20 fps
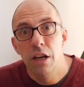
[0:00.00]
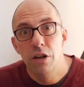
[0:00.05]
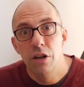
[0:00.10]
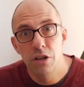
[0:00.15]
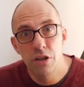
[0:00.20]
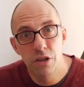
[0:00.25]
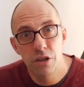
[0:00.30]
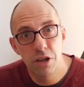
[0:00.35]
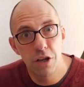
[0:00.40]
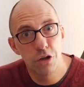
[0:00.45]

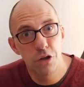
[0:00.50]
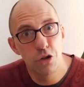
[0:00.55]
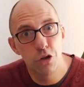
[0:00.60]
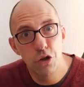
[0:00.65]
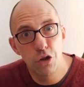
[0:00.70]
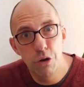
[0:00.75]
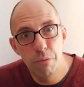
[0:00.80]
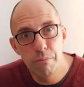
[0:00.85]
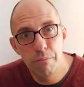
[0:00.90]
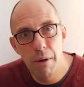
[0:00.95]

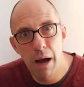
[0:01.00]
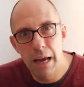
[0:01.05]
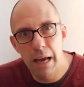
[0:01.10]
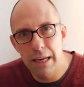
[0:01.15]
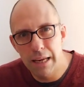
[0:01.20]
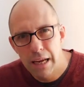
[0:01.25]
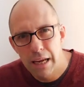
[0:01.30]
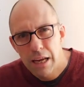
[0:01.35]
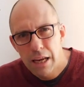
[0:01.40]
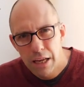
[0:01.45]
decision you
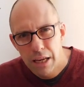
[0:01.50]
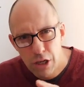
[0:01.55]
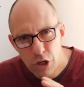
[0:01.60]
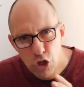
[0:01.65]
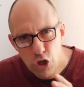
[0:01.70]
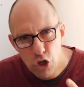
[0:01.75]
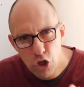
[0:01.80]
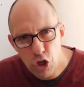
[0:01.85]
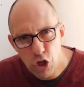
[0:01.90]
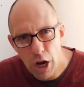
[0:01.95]
make is
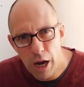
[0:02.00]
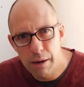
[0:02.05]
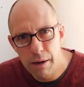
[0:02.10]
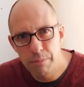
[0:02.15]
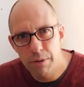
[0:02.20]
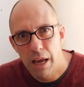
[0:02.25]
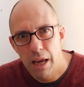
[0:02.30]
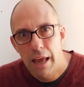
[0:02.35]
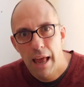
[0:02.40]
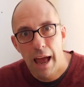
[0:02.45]

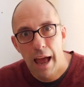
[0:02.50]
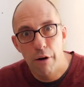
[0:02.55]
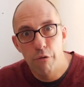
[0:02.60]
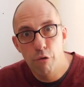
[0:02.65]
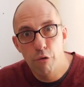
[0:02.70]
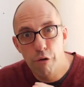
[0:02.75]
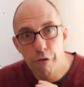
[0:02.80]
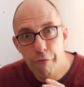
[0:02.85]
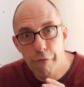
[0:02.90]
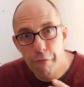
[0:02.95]
shaped and
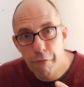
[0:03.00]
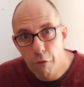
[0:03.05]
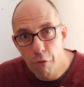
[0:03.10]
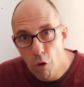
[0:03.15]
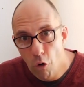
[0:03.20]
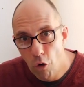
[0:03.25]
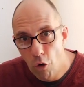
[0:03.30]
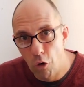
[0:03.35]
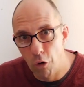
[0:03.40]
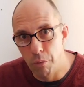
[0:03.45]

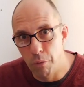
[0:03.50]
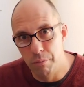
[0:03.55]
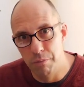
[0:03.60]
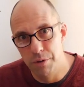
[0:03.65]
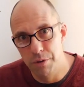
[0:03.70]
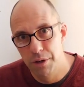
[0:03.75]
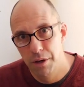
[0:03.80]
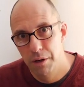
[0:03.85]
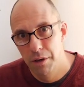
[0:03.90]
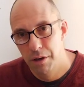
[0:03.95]

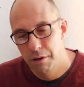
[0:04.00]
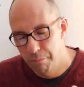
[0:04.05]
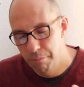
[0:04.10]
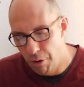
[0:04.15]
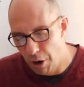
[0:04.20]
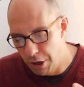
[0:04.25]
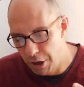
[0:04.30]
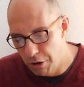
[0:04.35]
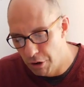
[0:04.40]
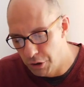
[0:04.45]
reformed
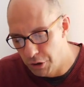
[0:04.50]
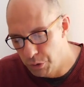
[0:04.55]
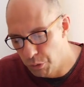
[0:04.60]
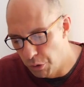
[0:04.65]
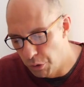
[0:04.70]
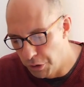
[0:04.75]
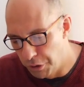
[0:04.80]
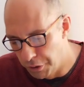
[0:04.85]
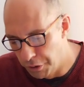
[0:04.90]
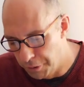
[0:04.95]
by God's
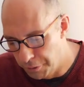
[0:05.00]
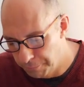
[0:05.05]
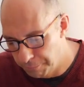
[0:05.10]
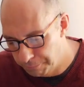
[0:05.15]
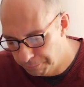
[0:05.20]
word.